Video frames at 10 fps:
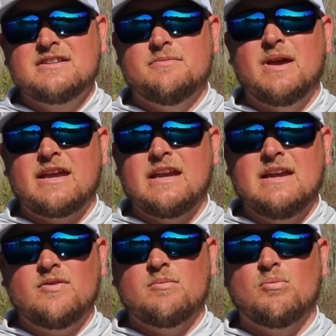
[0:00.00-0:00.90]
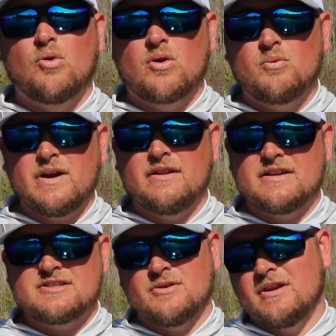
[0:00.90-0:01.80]
to make it even more
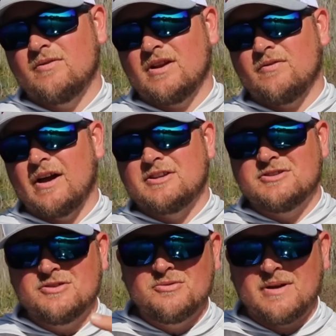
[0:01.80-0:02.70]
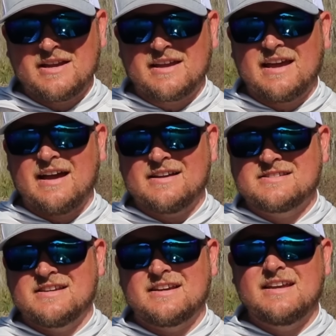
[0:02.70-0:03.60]
weedless. So even if I do make a
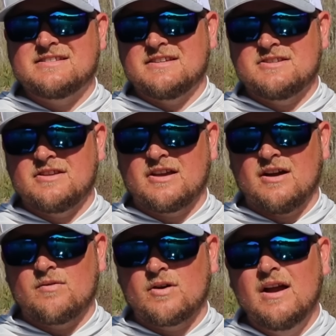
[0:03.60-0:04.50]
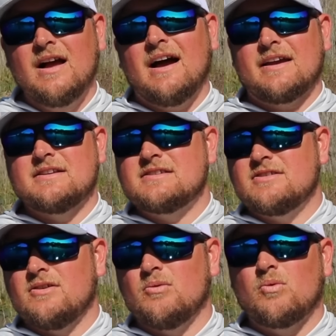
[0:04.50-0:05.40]
cast and it gets into the cover, I can
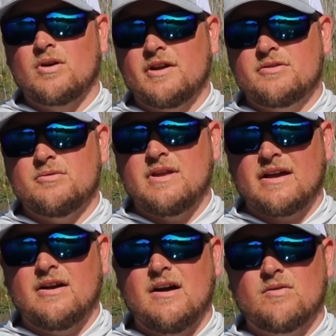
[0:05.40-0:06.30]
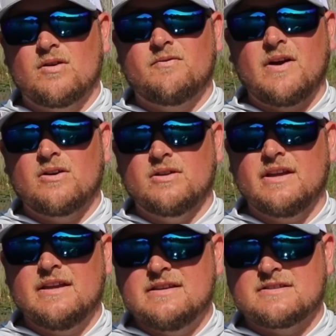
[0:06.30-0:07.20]
still work it through that cover
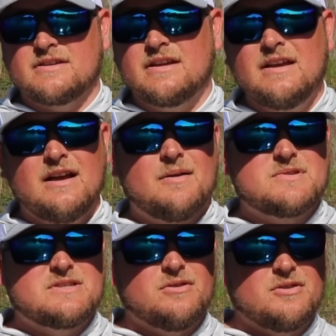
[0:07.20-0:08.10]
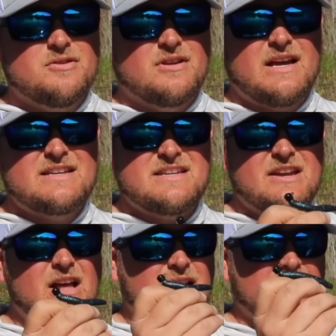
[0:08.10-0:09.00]
fairly easily. I'm still
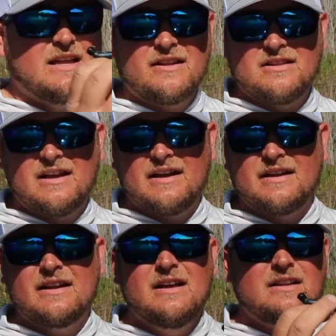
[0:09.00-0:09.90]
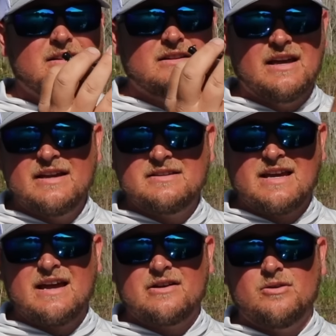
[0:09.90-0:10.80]
utilizing light line, light
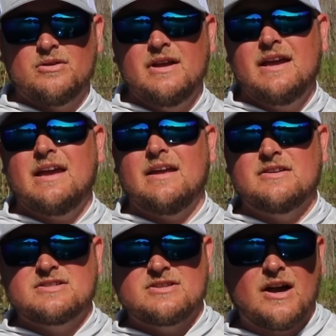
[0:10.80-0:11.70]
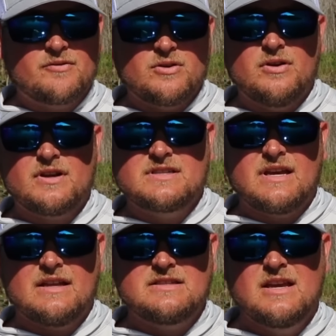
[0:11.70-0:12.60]
tackle, and softer hook
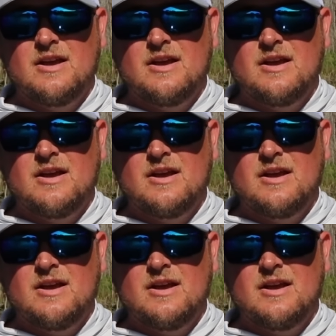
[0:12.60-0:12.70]
sets,